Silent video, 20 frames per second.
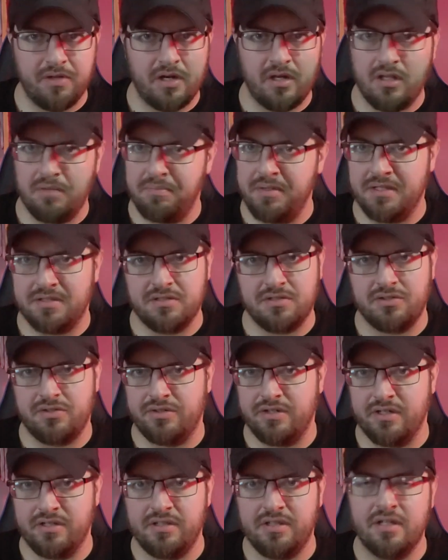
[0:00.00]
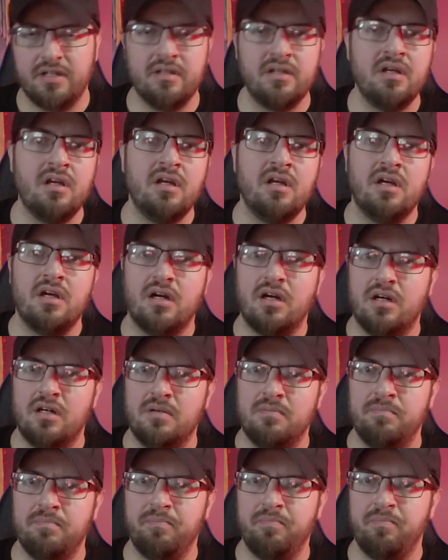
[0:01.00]
none of the pieces are done yet.
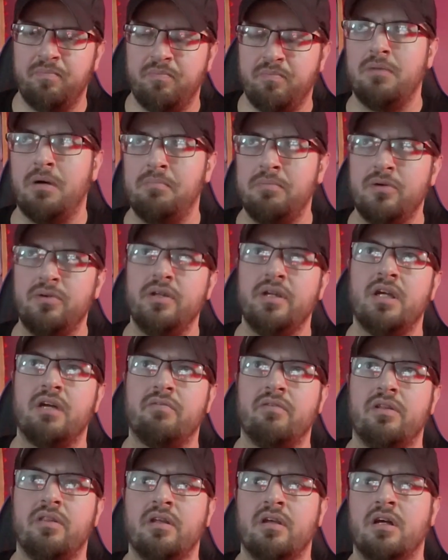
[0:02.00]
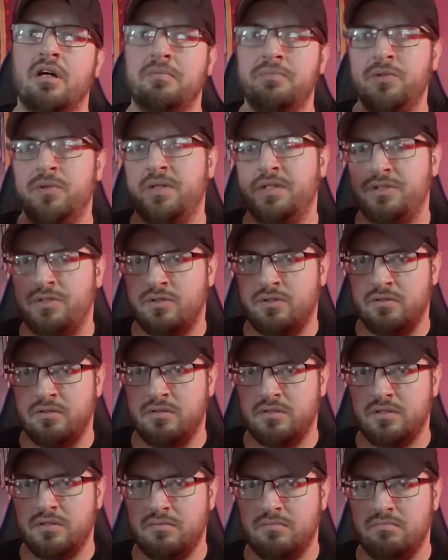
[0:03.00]
I'm building everything up to a
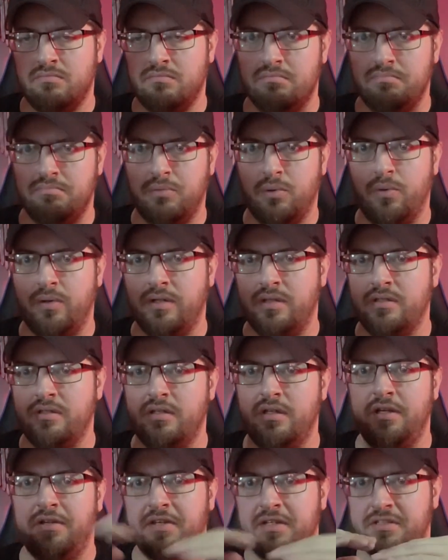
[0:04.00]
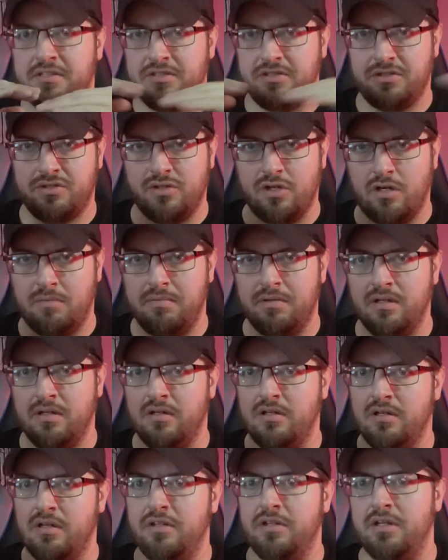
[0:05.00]
certain point and then just
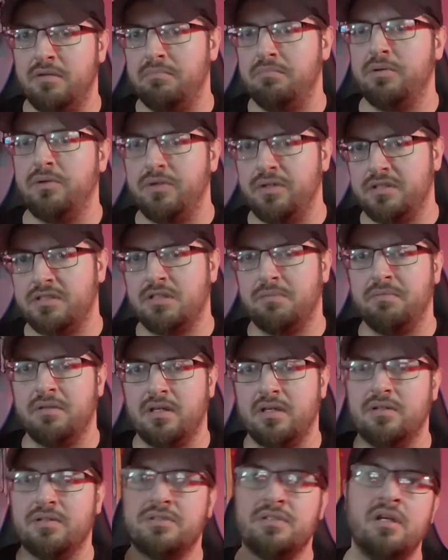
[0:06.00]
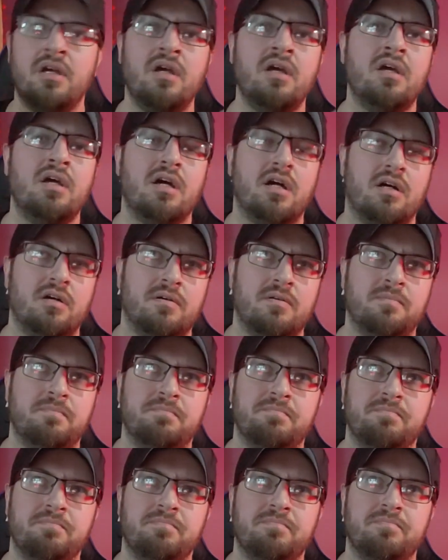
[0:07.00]
stopping and then building something else.
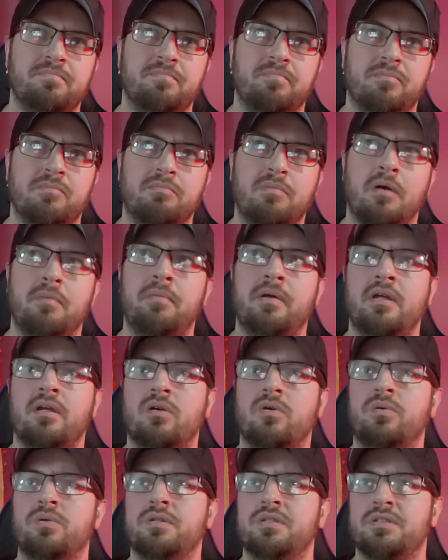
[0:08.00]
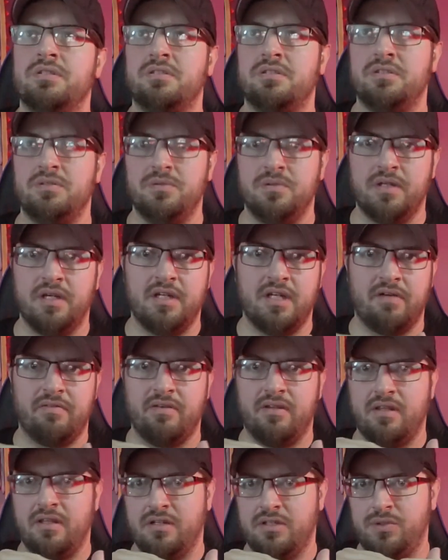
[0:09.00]
My main goal is to get
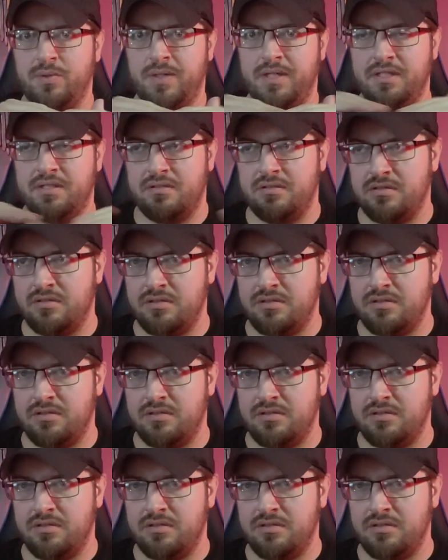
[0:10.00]
everything to